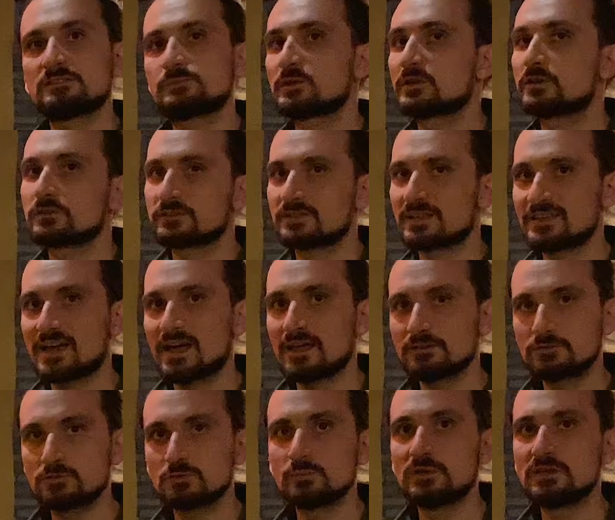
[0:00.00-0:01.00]
because they had
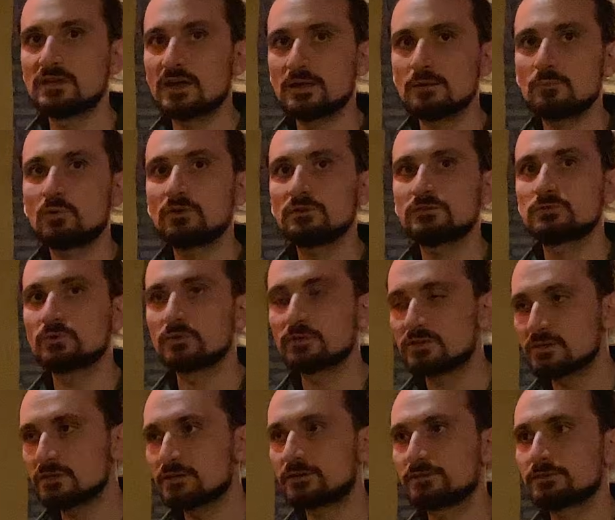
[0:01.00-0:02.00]
to be able to
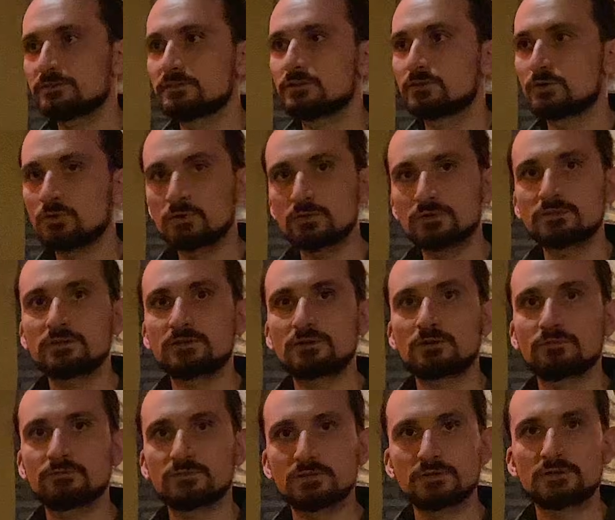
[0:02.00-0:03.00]
hear the order
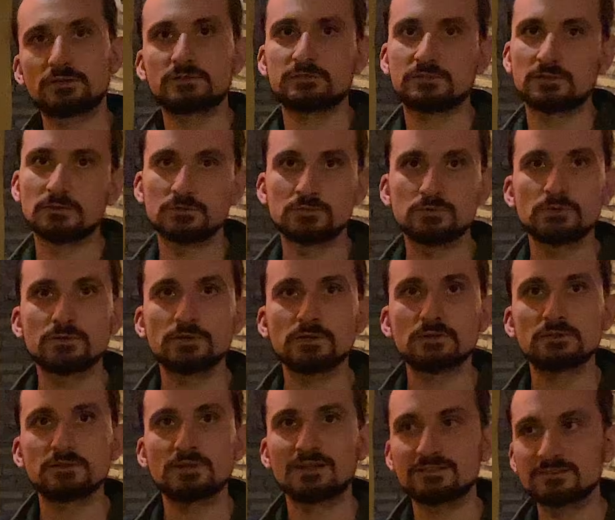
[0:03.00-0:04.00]
of their
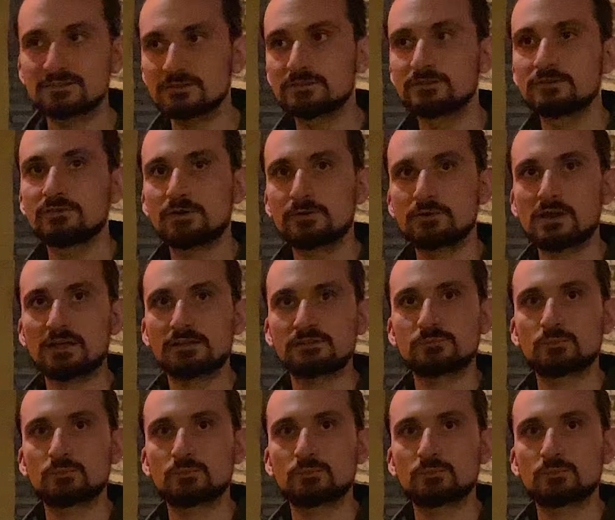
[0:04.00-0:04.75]
centurion until the very last